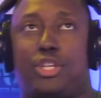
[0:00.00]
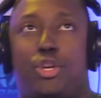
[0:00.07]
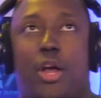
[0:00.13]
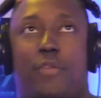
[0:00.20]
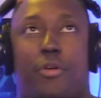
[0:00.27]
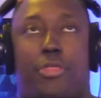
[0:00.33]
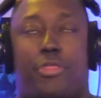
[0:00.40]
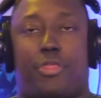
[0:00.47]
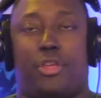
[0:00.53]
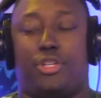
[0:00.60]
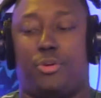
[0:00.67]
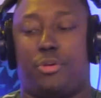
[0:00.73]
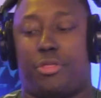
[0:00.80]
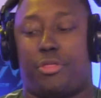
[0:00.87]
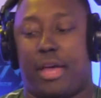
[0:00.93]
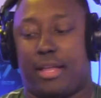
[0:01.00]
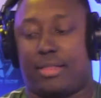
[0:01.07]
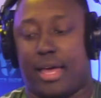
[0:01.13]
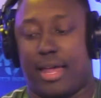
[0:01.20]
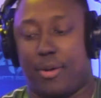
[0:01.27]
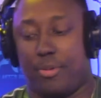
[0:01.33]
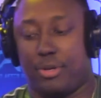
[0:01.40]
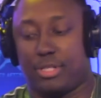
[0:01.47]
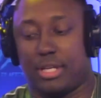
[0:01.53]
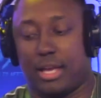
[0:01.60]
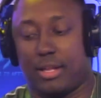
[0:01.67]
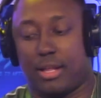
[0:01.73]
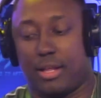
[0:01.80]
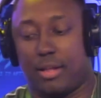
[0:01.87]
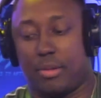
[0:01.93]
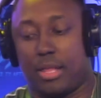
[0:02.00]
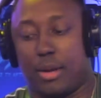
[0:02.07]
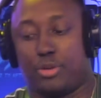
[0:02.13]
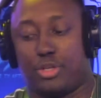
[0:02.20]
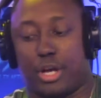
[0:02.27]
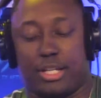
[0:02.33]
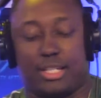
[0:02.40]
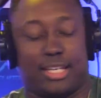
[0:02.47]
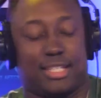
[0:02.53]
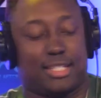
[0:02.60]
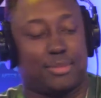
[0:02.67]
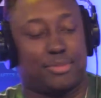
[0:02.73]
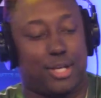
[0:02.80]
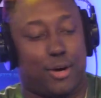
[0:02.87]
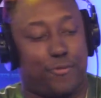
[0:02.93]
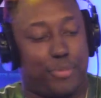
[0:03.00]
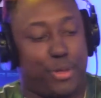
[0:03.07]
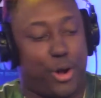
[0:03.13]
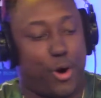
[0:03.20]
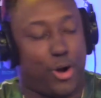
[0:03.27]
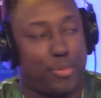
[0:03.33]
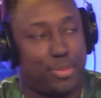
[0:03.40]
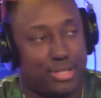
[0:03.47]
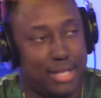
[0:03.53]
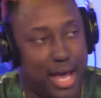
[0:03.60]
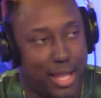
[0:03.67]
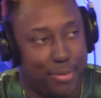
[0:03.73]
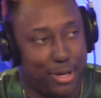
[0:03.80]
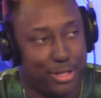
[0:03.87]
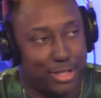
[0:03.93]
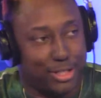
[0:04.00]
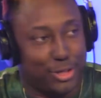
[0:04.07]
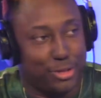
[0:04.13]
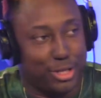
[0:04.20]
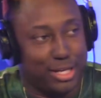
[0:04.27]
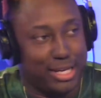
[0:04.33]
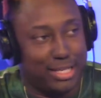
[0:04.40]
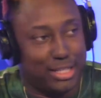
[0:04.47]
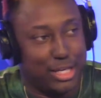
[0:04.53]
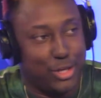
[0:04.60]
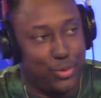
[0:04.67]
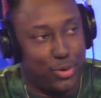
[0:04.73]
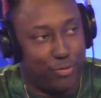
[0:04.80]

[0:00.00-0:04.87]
Did you think that it was they were trying to distance themselves from the Arkham Asylum because it's still in the DC universe?